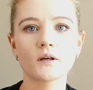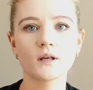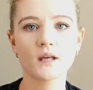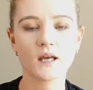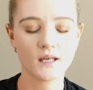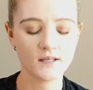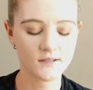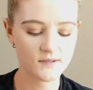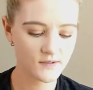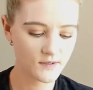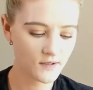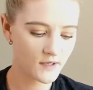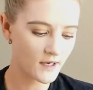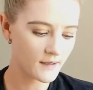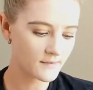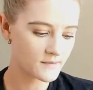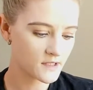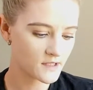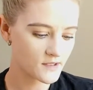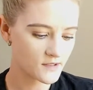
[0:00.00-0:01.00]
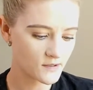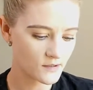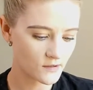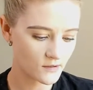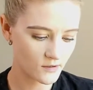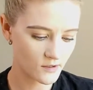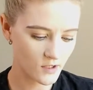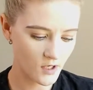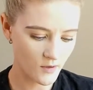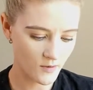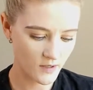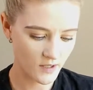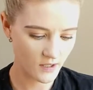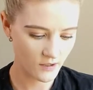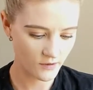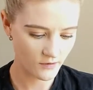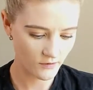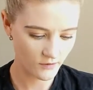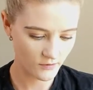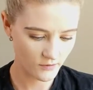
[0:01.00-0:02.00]
Okay, so I'm just
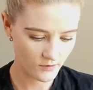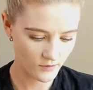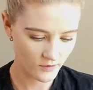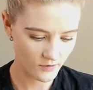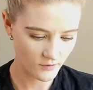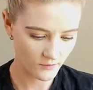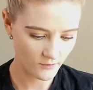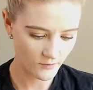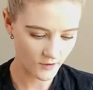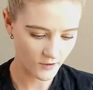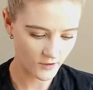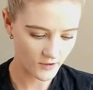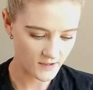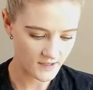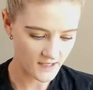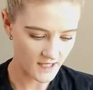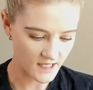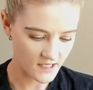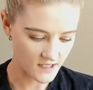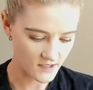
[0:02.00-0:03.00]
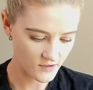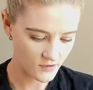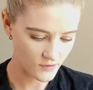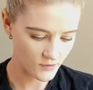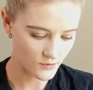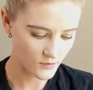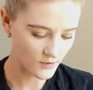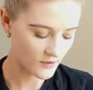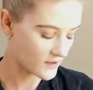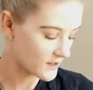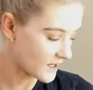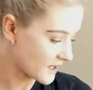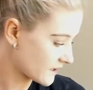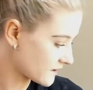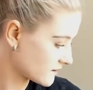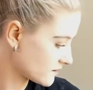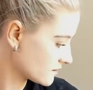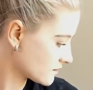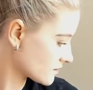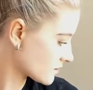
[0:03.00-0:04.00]
going through the photos I just took
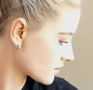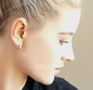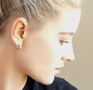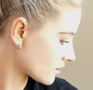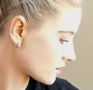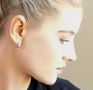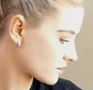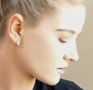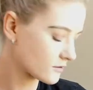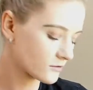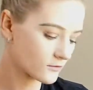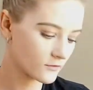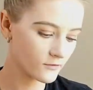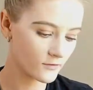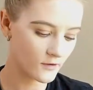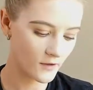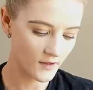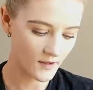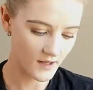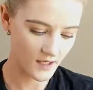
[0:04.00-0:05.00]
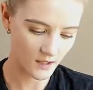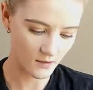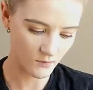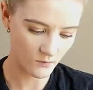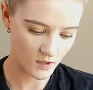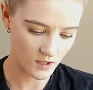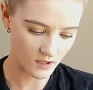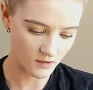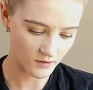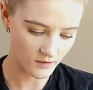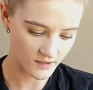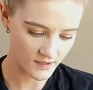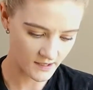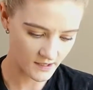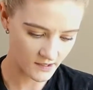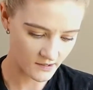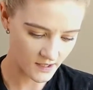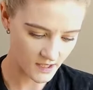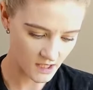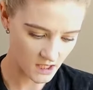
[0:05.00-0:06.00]
then of that one lot of
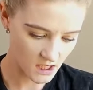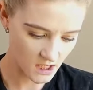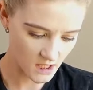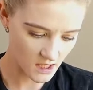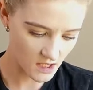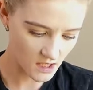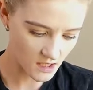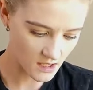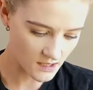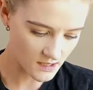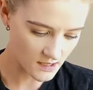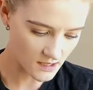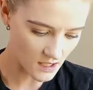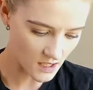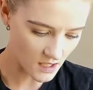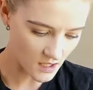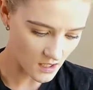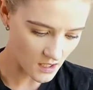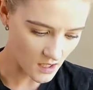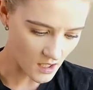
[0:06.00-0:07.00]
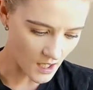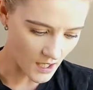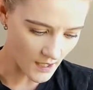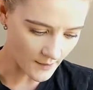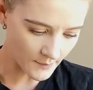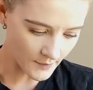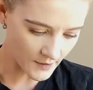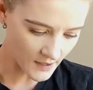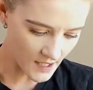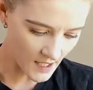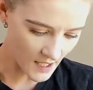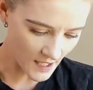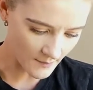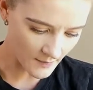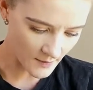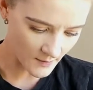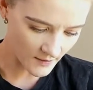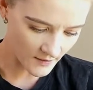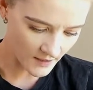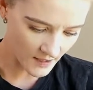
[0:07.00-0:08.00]
scrunchies. I'm pretty
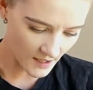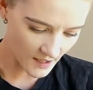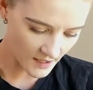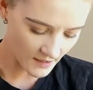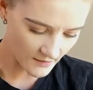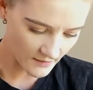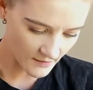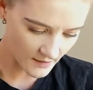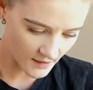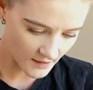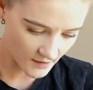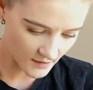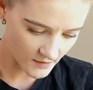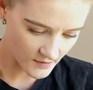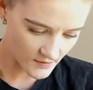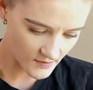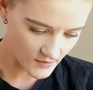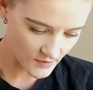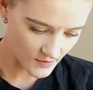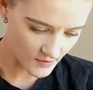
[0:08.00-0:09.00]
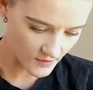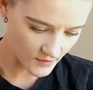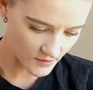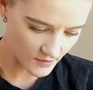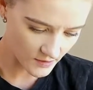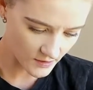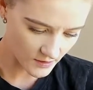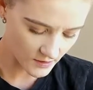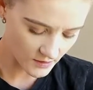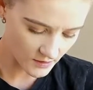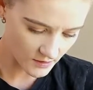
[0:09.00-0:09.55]
happy with it, I think. So